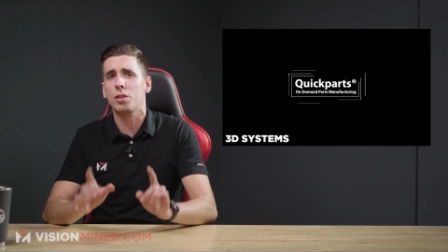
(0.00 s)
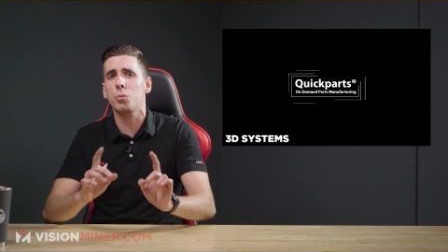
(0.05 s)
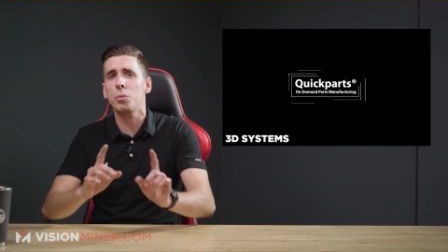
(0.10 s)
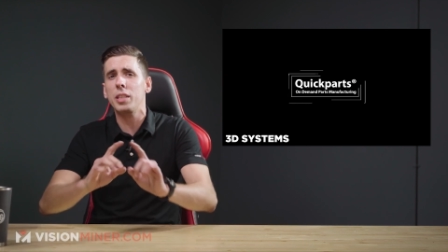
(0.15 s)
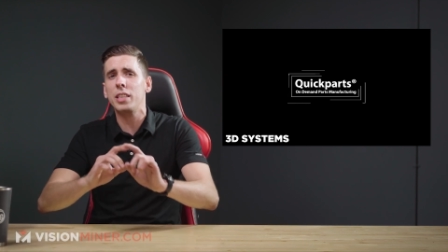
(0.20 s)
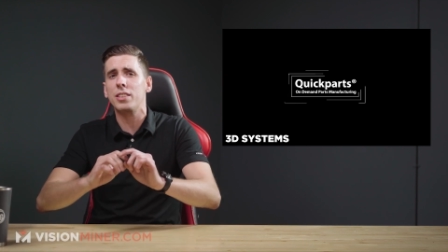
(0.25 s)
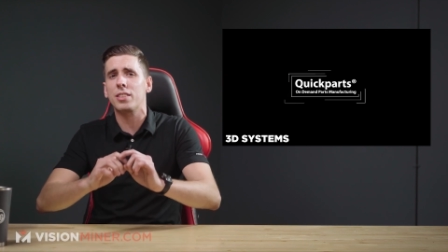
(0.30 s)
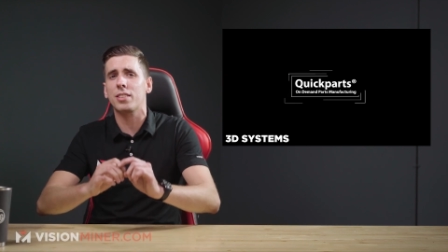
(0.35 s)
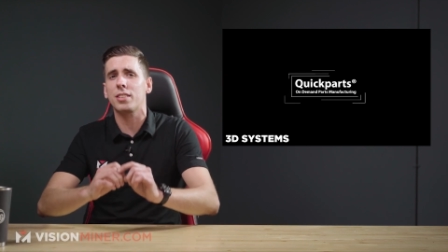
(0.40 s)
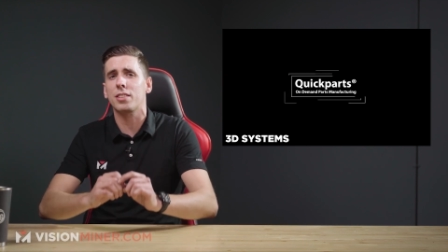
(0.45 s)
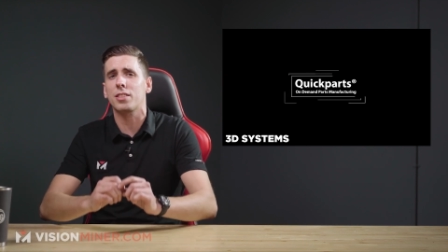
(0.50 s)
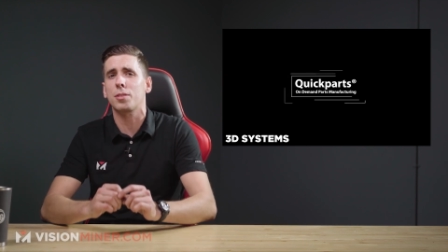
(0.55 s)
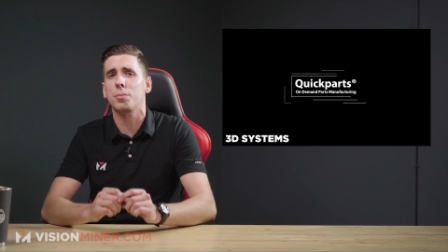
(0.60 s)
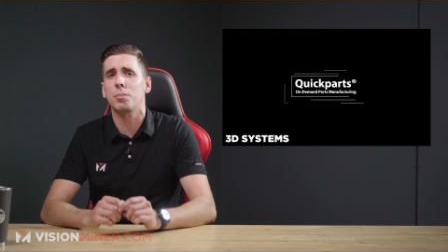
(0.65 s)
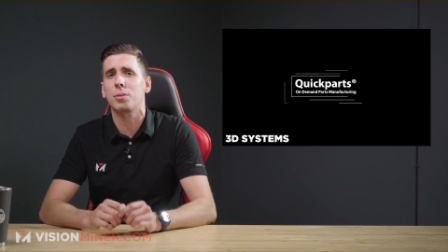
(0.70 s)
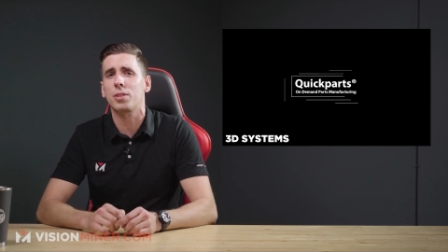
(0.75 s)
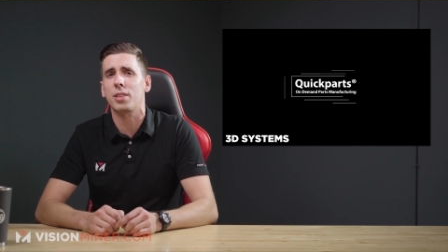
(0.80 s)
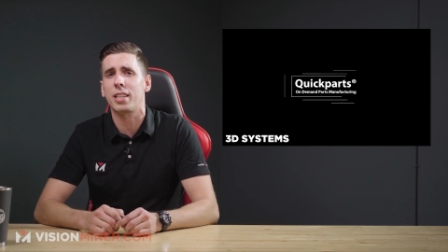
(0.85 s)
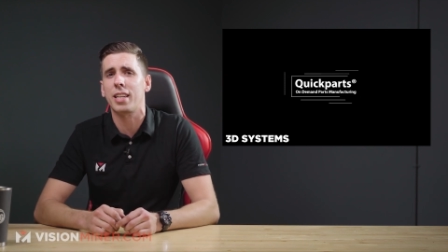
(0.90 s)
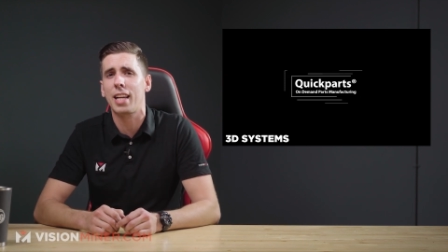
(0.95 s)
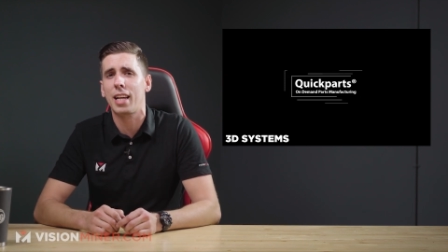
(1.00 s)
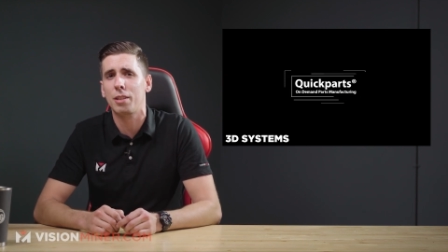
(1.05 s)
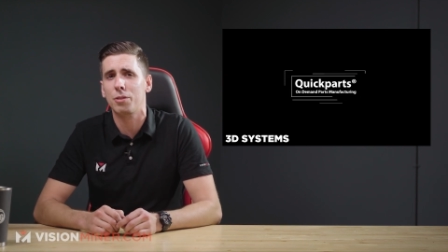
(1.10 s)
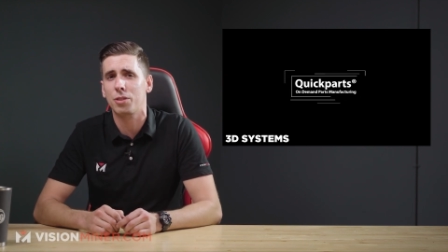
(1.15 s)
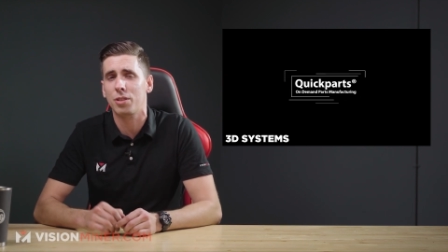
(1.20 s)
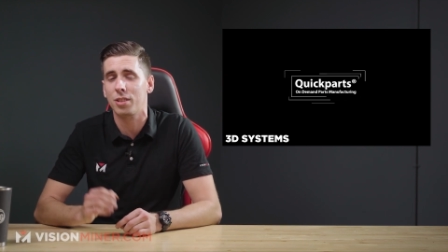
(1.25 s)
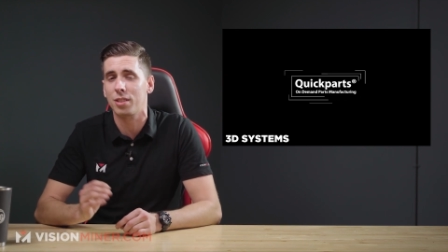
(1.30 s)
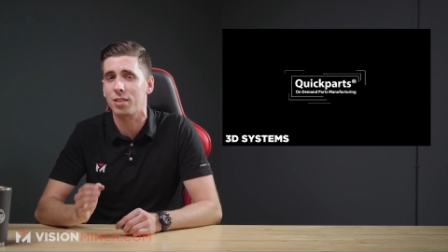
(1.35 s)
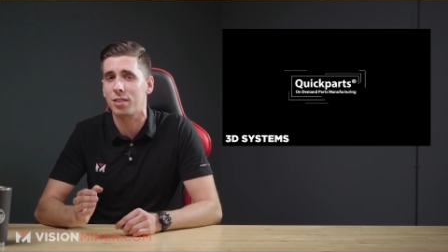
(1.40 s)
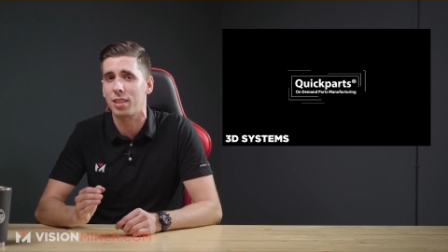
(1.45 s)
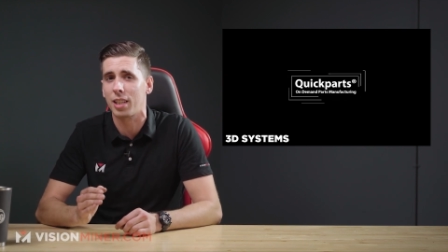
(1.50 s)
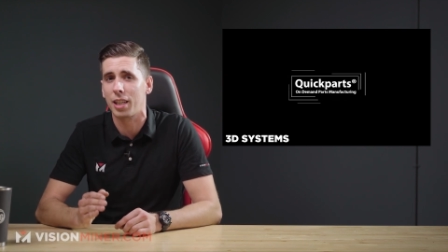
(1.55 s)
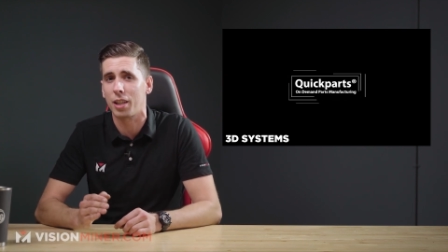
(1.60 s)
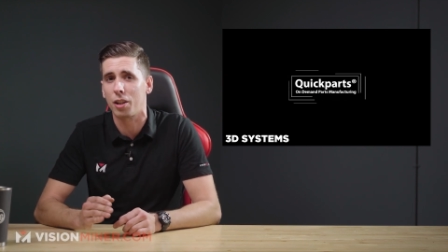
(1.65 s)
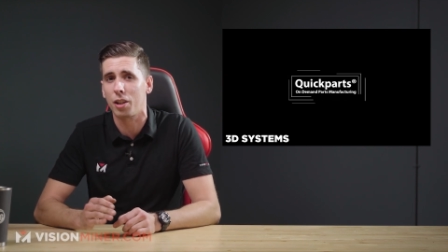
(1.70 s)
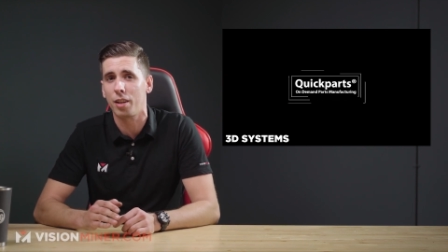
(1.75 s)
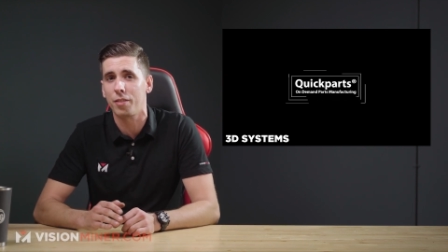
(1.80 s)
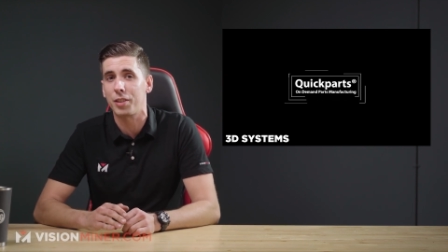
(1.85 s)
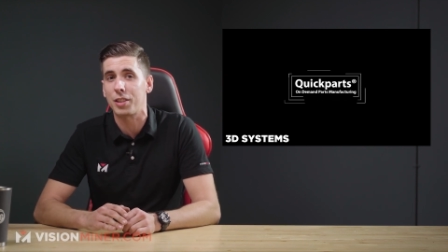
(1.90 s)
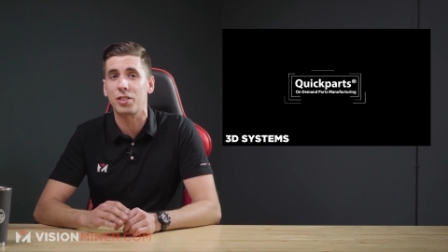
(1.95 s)
three D Systems announced the
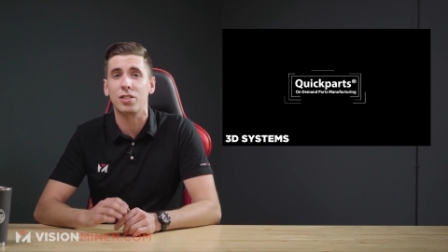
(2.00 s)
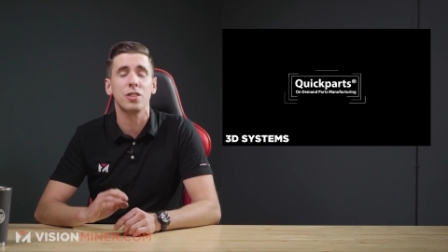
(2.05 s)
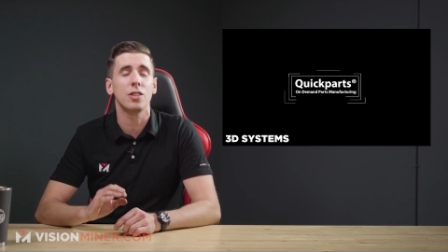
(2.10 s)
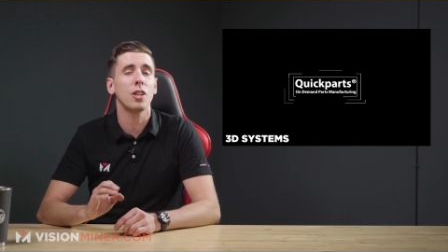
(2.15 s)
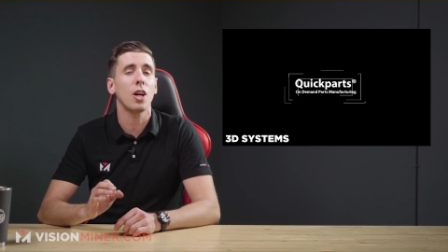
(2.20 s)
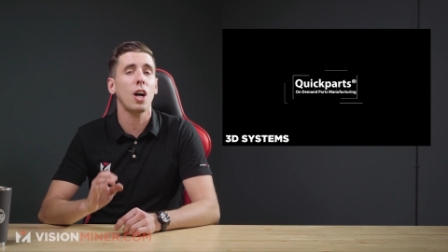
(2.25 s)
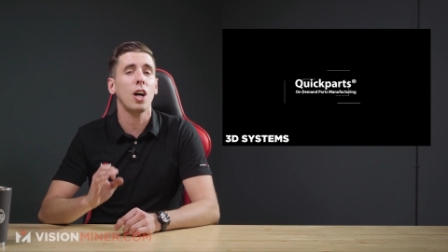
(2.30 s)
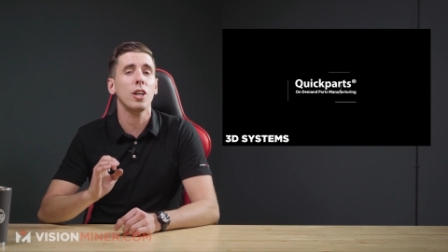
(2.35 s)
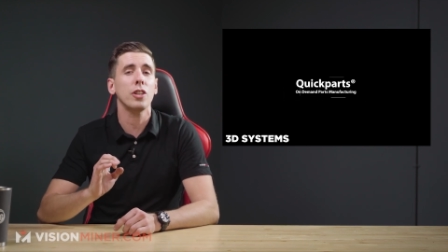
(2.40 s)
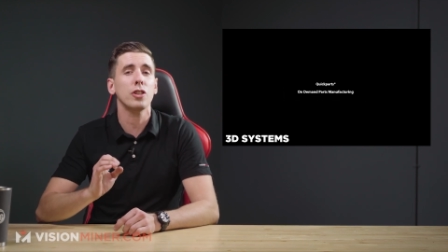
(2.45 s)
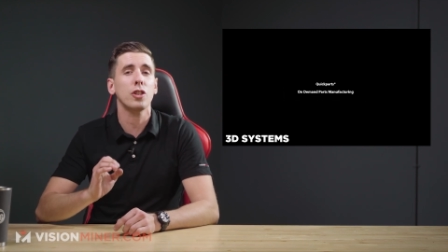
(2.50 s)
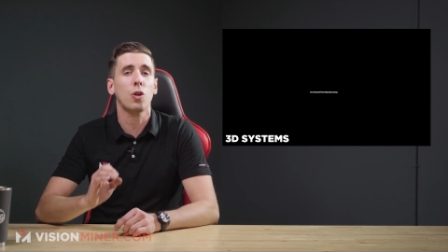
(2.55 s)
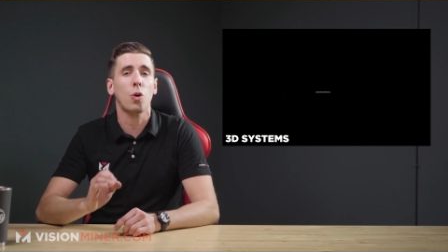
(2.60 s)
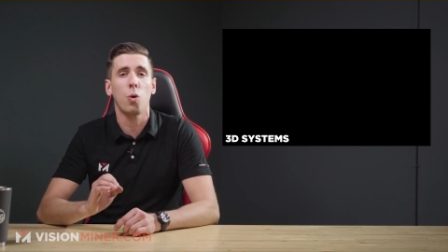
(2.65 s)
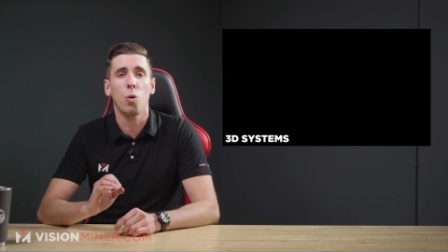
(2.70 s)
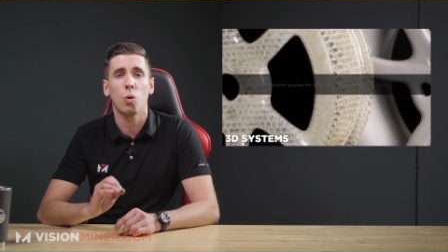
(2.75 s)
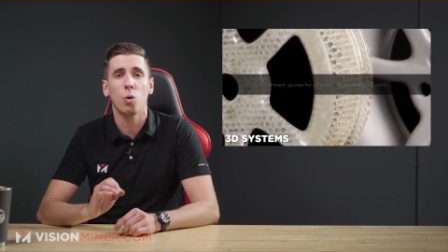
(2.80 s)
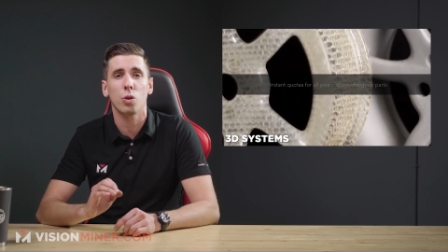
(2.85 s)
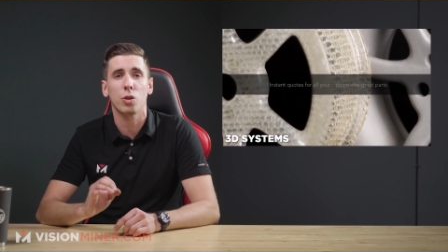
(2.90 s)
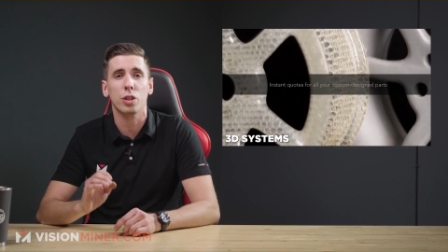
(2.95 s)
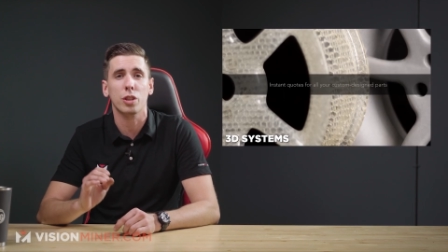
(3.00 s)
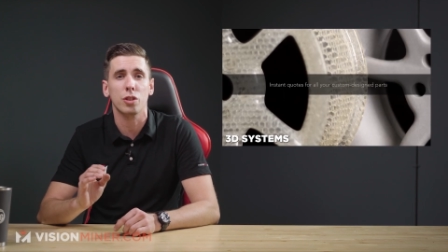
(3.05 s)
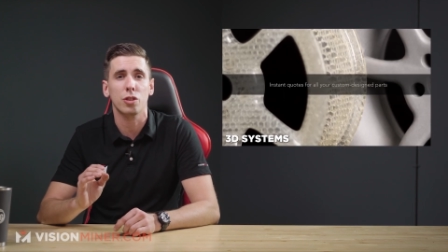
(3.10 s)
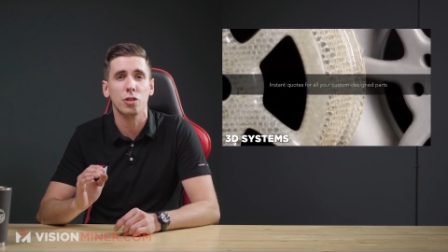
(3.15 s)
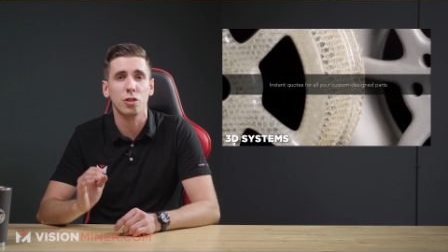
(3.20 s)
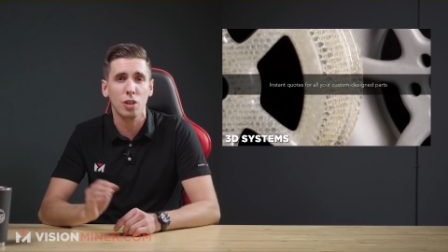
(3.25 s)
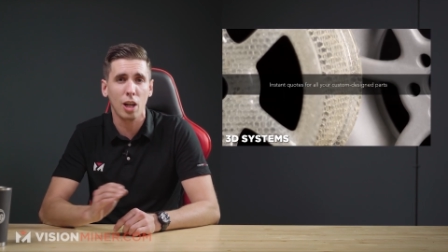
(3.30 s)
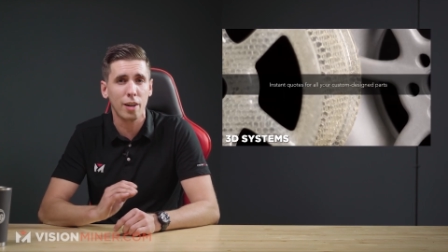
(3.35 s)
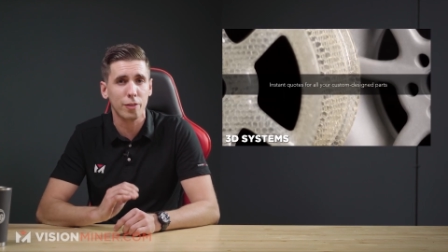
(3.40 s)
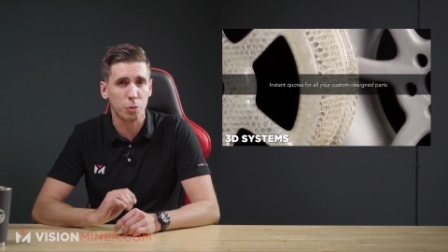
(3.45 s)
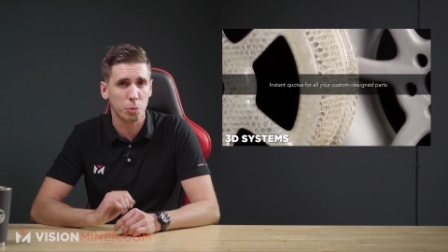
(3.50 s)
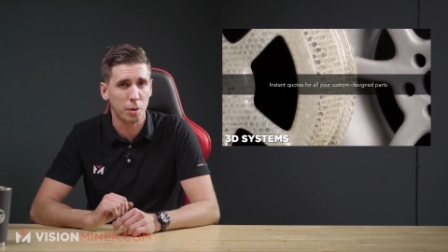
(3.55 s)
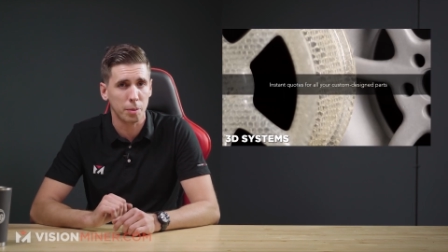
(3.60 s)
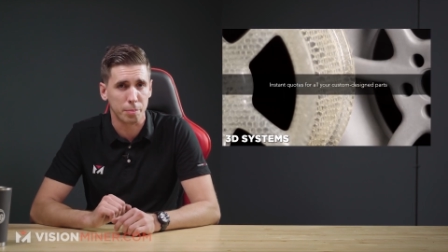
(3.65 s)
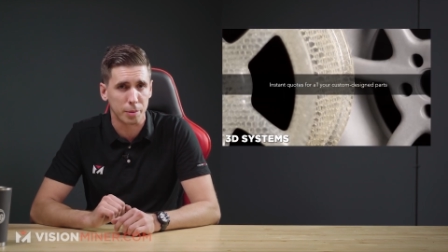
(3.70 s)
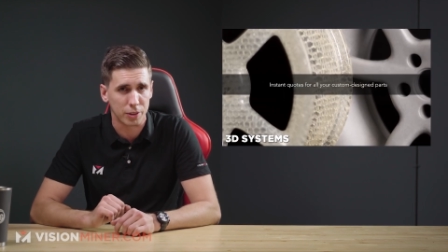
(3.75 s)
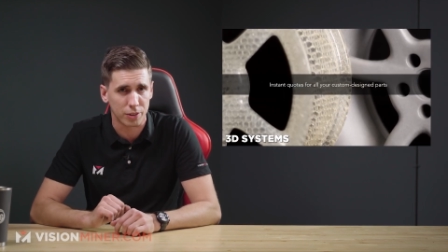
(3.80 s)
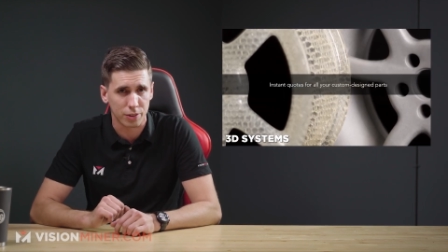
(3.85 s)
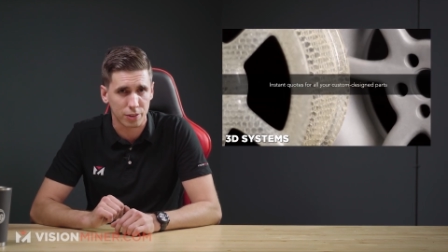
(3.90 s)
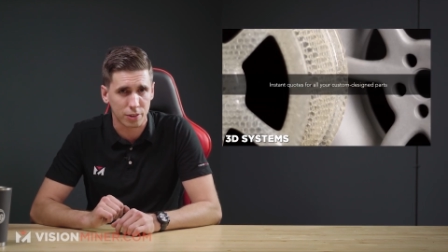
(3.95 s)
sale of its non-core software
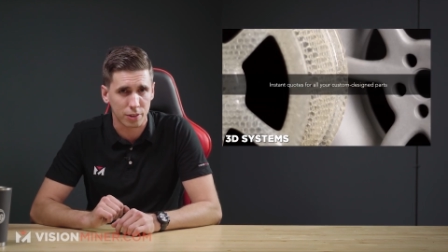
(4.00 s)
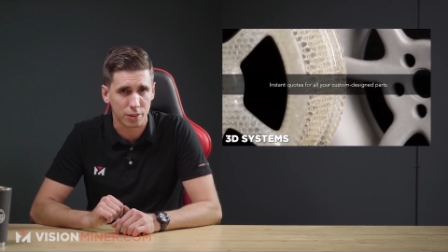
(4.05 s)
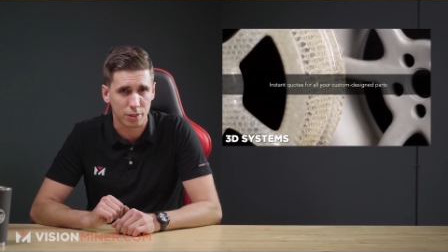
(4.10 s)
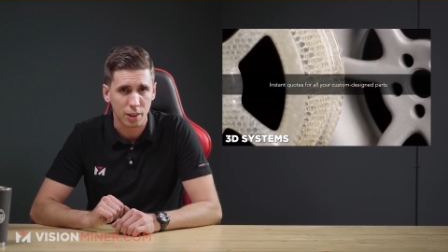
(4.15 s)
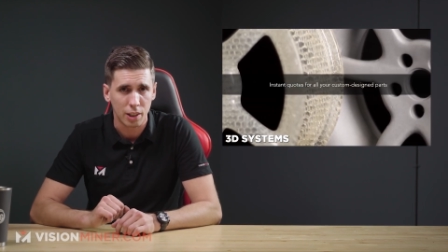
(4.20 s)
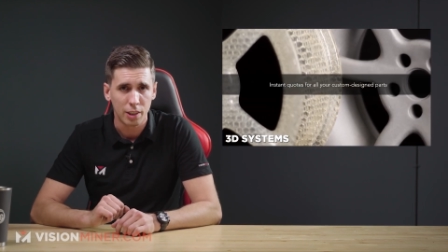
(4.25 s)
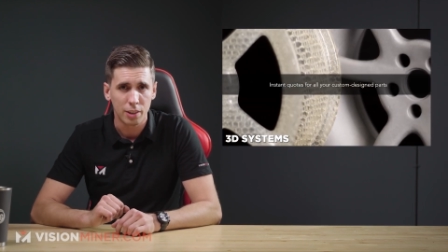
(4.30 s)
businesses,